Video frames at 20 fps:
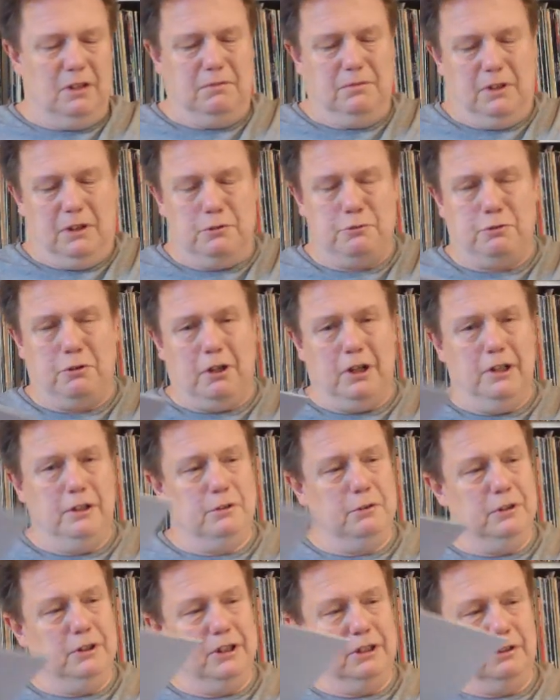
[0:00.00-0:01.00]
I'll try and
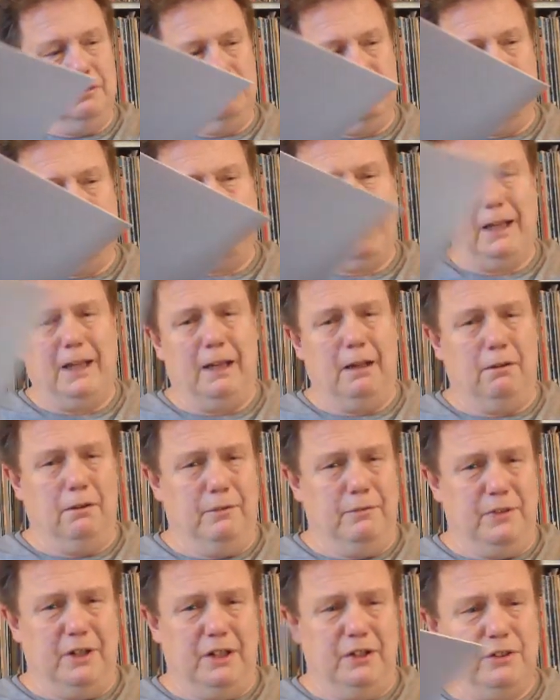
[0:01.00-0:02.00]
do a little play out
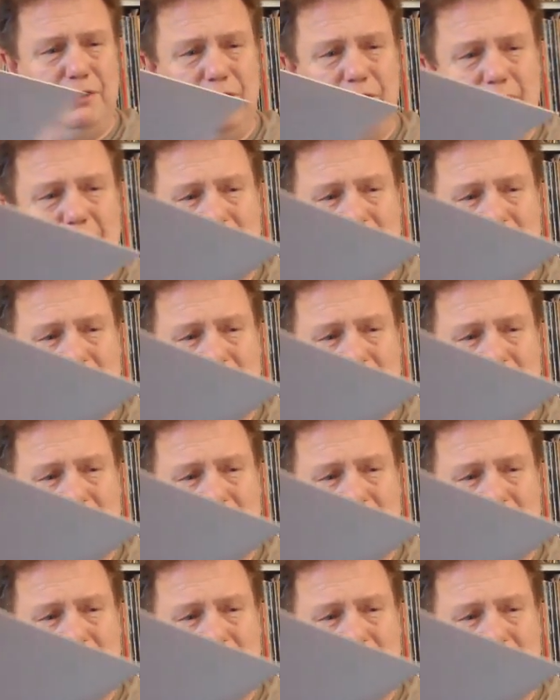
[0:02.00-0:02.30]
of this.